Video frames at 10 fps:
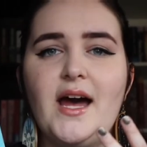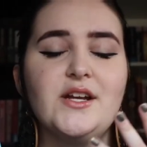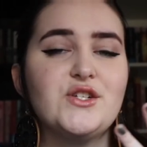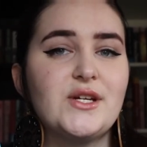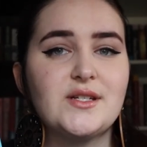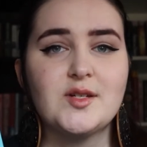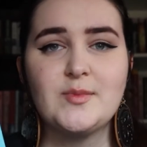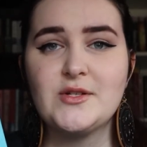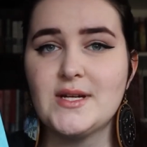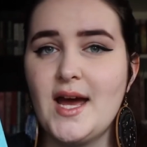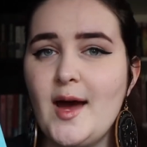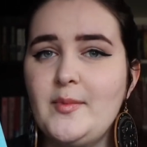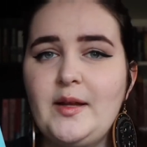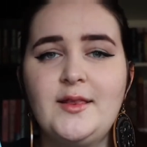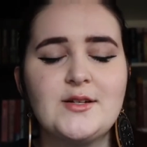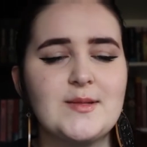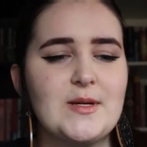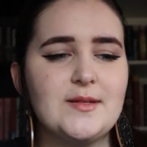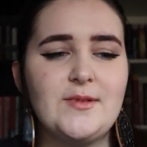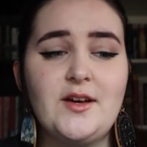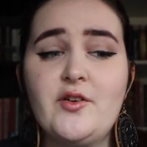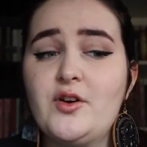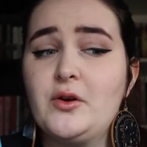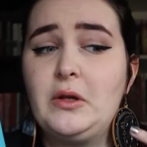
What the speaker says: Hijinks are supposed to happen. There's supposed to be a